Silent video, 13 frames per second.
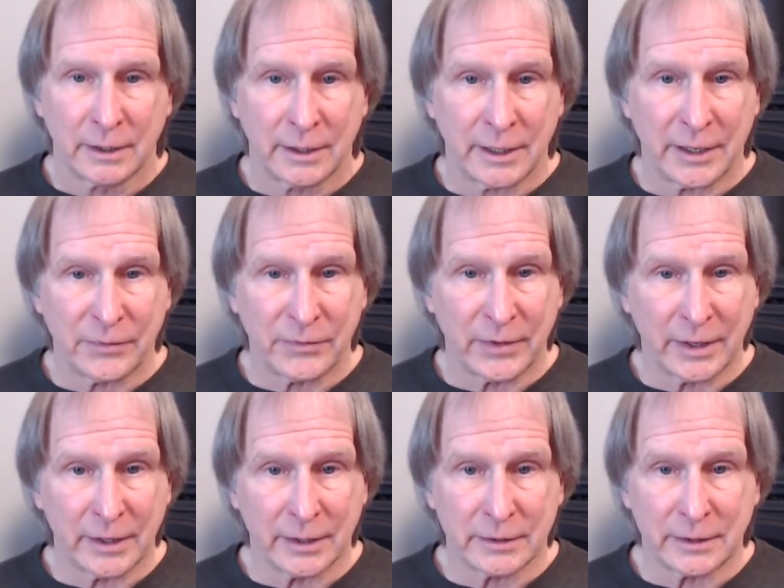and
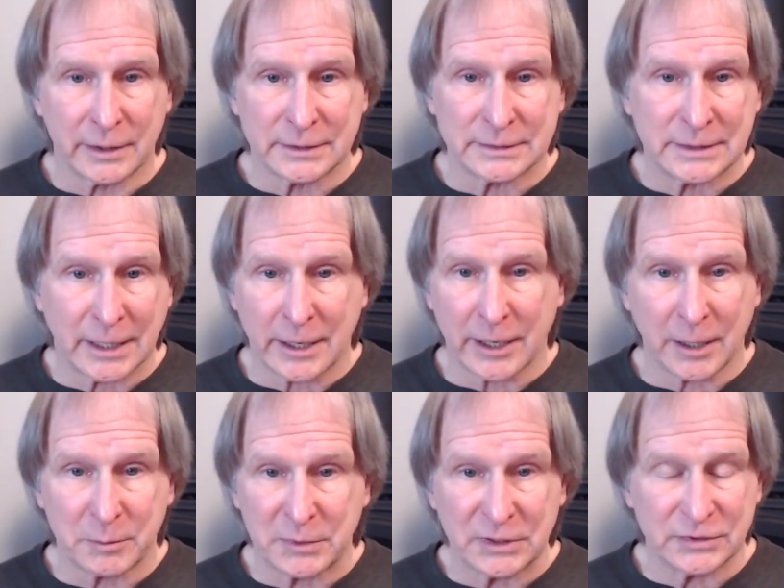then in
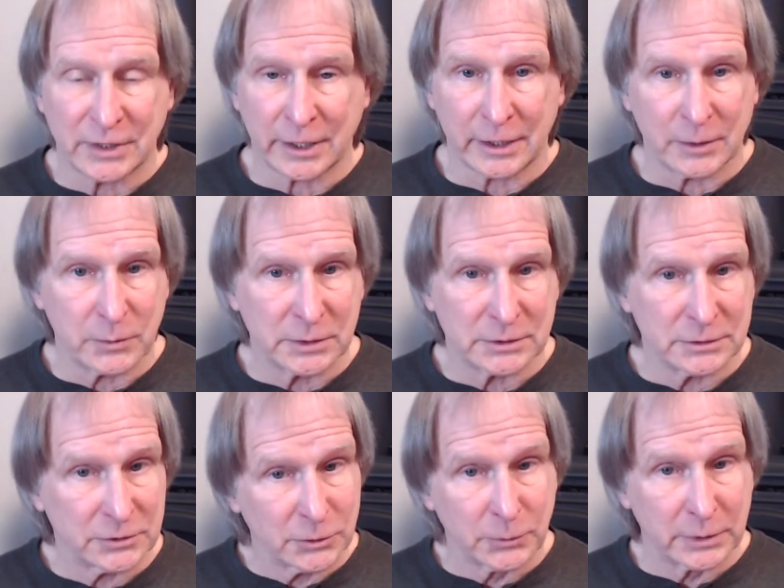time deciding what to
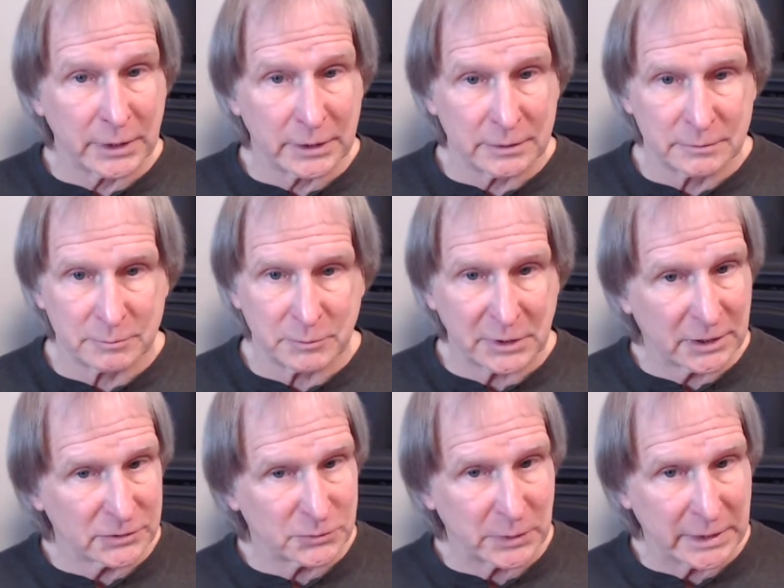do with it,
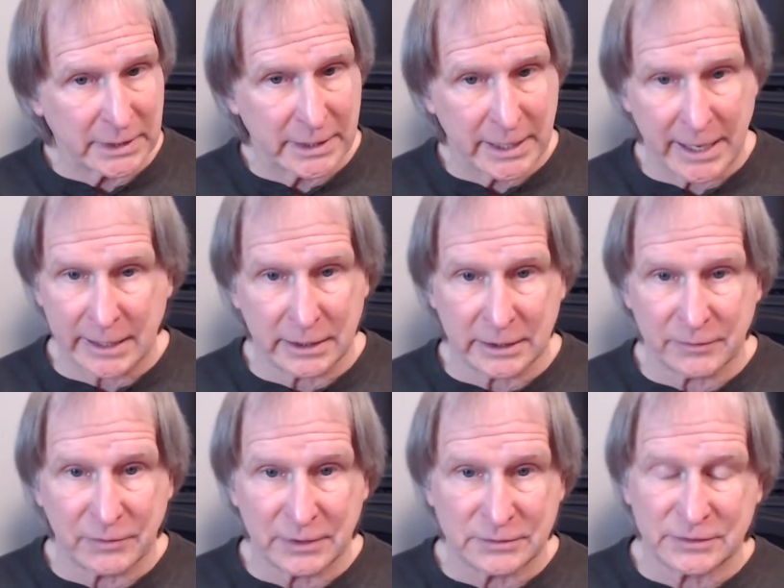because we can't leave
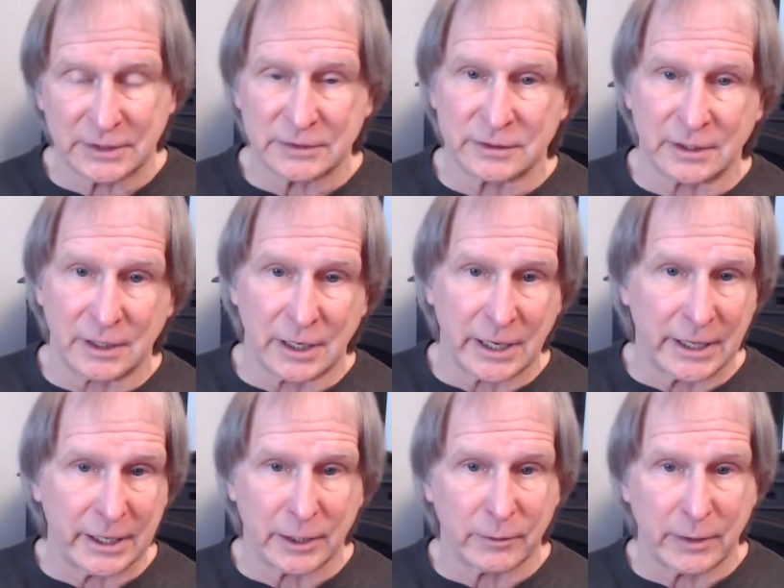these things
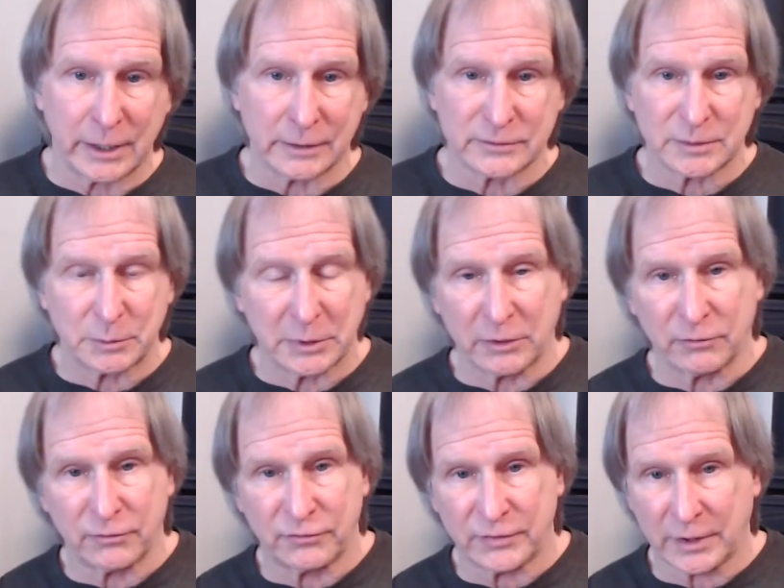laying around. Somebody will
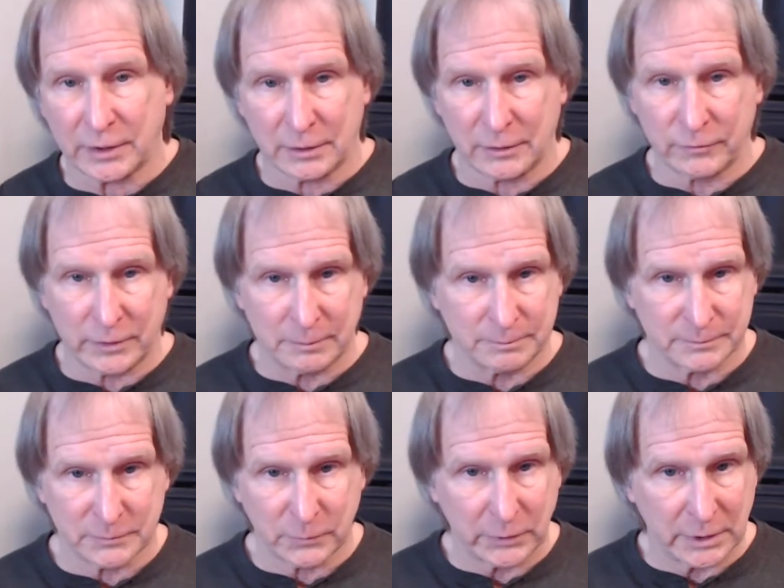fall over them.
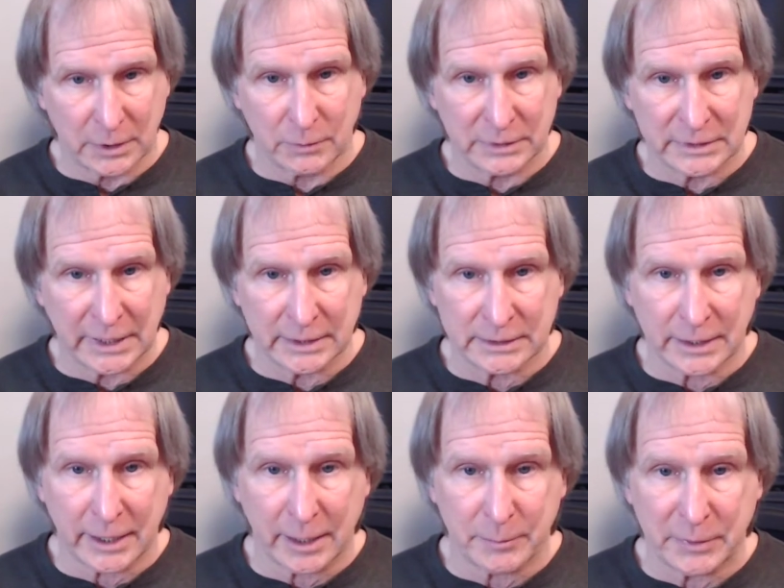We don't want that to
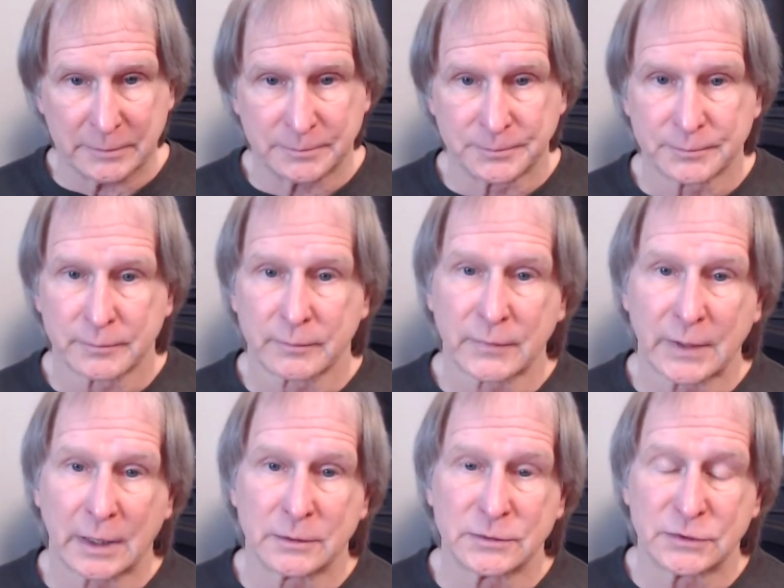happen.
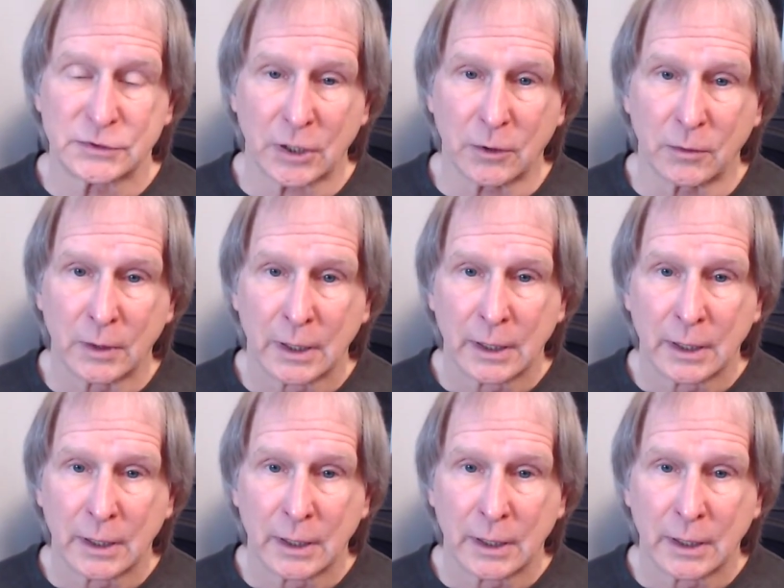So,